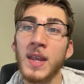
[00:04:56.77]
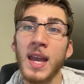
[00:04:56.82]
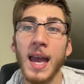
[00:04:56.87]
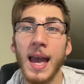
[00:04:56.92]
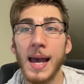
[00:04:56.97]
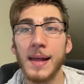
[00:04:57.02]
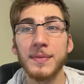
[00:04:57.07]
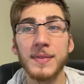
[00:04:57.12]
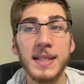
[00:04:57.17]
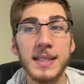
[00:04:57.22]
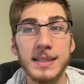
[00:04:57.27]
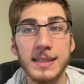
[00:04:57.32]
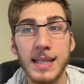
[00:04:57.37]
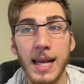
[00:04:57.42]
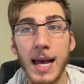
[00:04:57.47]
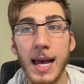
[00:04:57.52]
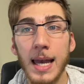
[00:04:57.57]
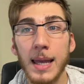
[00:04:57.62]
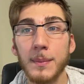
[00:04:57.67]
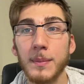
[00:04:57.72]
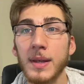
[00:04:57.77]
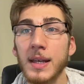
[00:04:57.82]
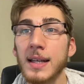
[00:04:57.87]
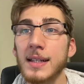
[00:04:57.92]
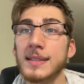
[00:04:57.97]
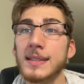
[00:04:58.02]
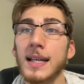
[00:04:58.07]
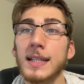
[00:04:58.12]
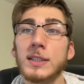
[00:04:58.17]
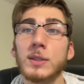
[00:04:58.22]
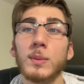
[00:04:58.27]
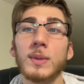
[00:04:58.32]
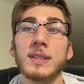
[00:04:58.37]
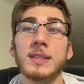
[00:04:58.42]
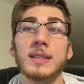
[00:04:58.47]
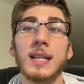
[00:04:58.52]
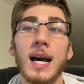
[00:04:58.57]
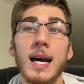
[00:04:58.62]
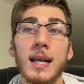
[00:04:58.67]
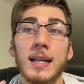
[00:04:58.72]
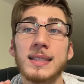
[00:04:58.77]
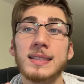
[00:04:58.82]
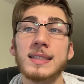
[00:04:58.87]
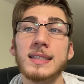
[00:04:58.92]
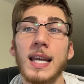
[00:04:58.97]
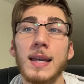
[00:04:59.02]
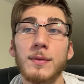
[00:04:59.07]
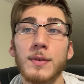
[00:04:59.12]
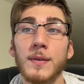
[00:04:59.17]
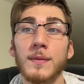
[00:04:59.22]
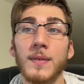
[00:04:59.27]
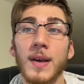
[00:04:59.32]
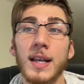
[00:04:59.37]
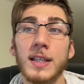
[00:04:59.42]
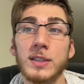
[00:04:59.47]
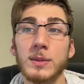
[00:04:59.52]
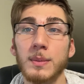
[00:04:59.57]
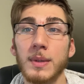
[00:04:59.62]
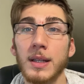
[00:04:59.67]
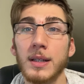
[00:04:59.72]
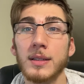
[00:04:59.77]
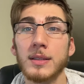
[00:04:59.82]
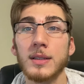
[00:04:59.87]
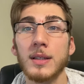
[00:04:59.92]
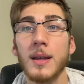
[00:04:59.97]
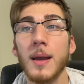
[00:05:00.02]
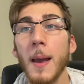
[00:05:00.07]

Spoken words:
At this time, Tesla was not a safe investment.